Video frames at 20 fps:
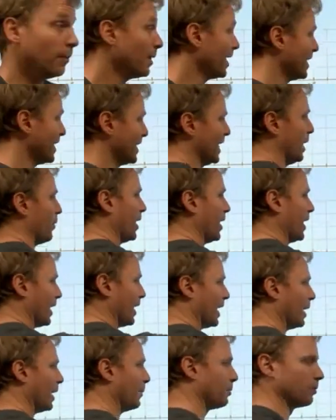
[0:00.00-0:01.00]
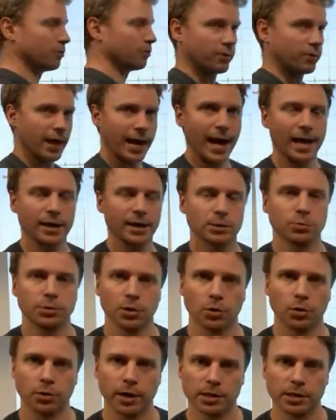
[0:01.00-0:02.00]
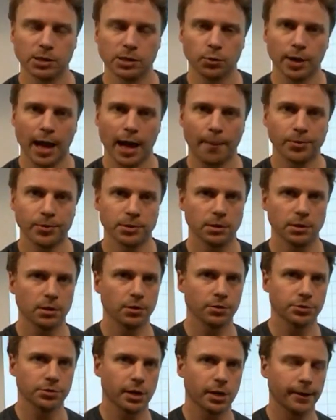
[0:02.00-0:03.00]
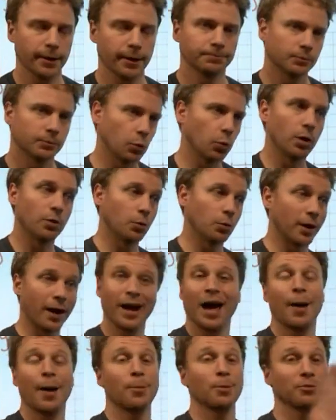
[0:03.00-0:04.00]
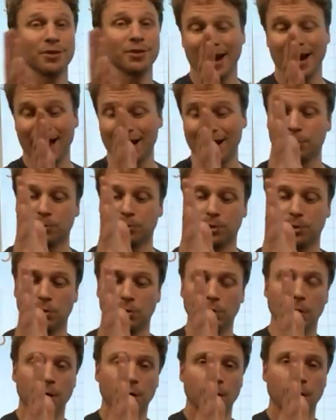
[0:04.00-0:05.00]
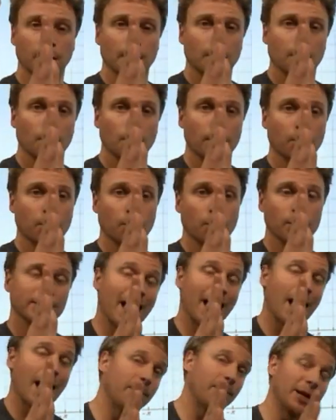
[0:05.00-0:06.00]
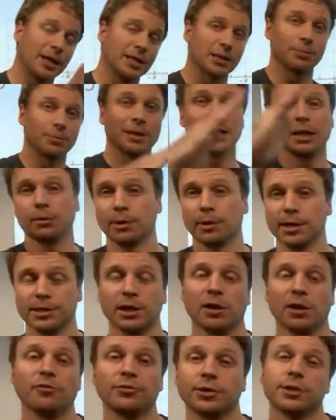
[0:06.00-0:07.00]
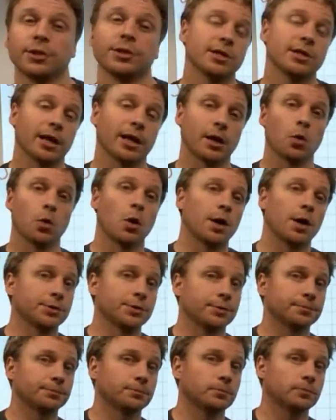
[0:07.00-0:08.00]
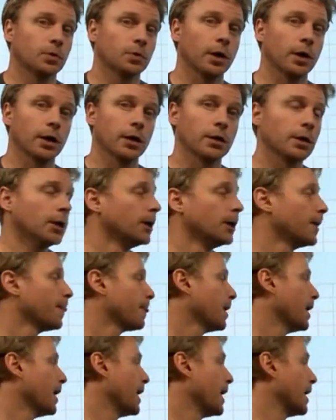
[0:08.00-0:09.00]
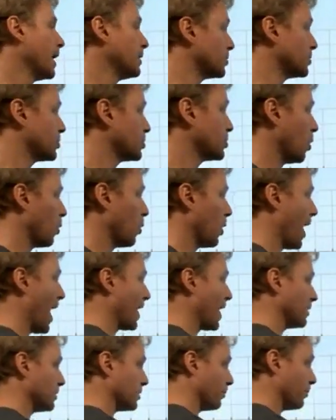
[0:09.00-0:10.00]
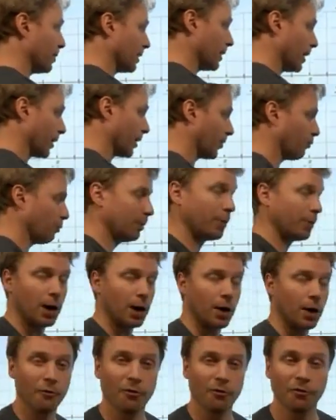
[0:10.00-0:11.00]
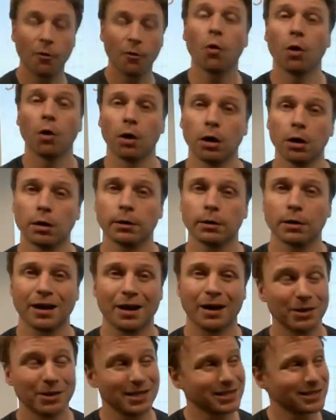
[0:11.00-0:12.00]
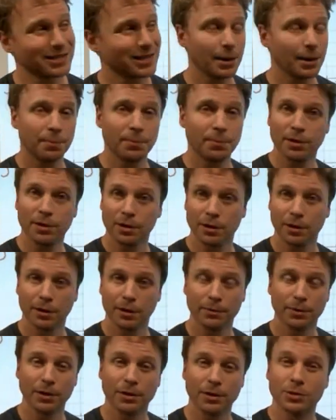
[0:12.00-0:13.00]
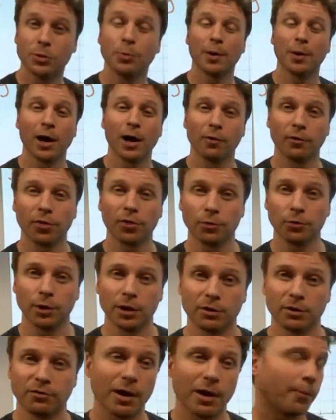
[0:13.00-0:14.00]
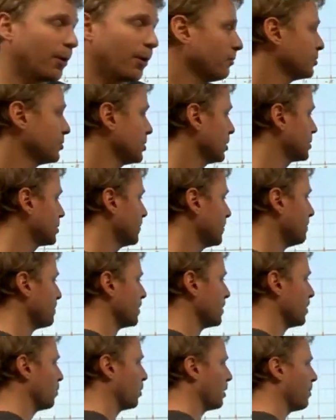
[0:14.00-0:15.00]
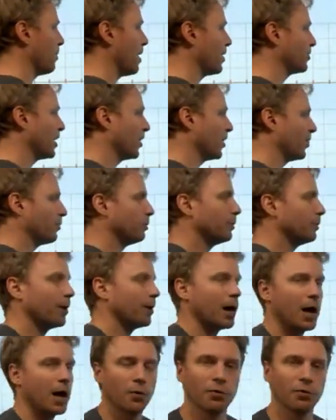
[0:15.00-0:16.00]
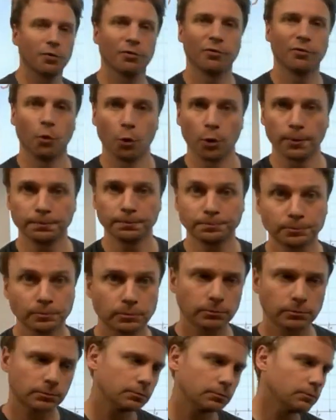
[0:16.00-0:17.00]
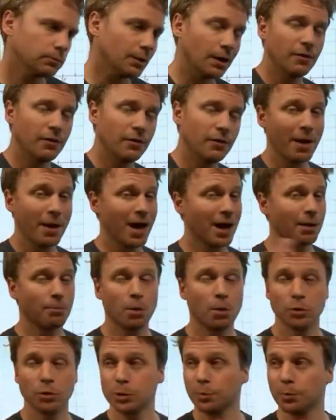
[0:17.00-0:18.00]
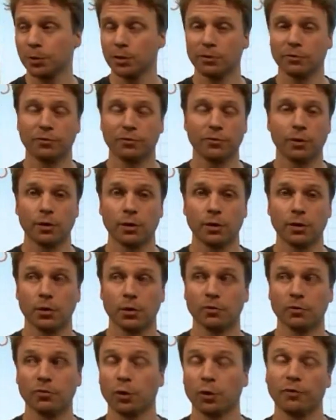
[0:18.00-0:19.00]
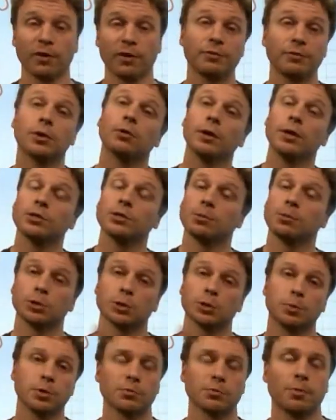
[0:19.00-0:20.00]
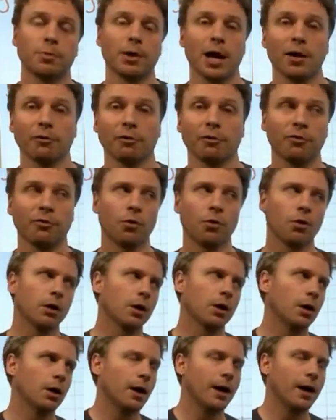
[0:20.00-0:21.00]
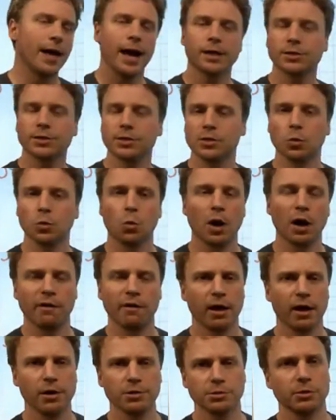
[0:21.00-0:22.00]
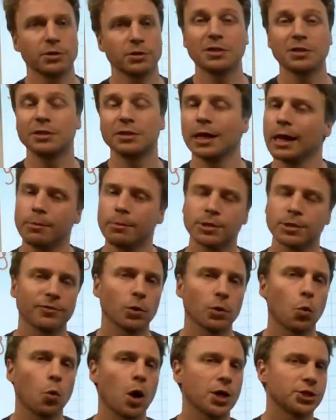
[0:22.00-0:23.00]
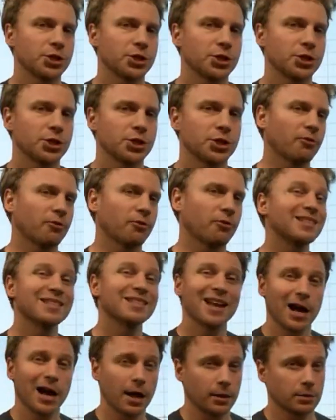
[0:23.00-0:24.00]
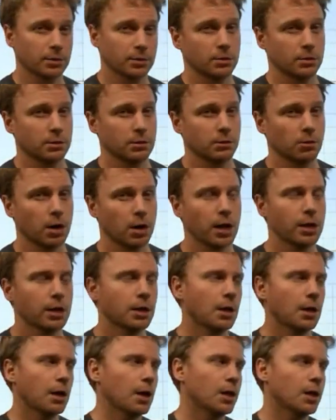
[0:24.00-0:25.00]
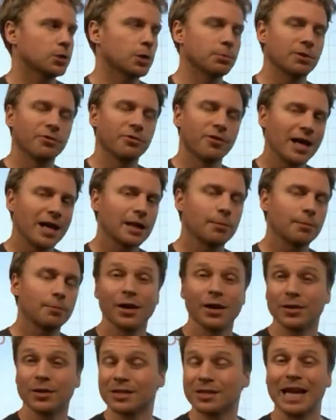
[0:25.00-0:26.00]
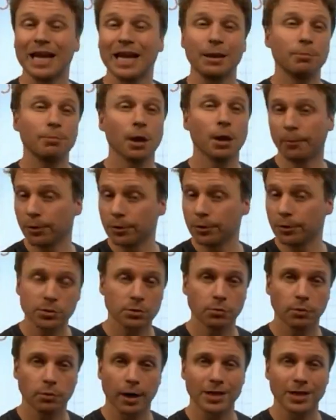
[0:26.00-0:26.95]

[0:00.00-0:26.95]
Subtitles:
Now I hop over that asymptote and I see what happens on the other side. Well, when I hop over that asymptote, what's happening is I'm getting myself into the second quadrant, okay? And so at something like 3 pi over 4, I'm going to skip the 2 pi 3 and the 5 pi over 6. When I'm at that 3 pi over 4, if I'm at a multiple of 45 degrees or multiples of pi over 4, x's and y values are the same. Just have to watch out for my signs, right? So I'm dividing by the same numbers, right?